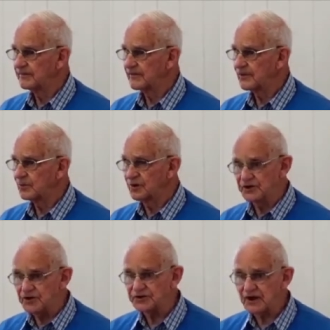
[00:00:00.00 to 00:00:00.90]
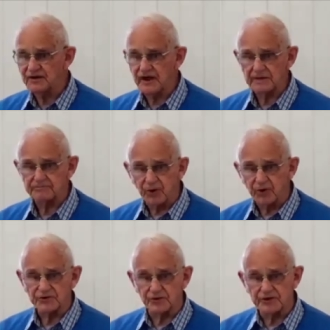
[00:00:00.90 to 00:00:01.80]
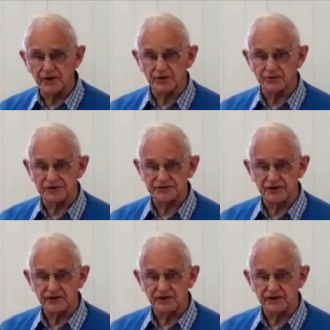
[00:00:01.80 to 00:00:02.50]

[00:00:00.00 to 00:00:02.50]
Would you send that book to a new Christian?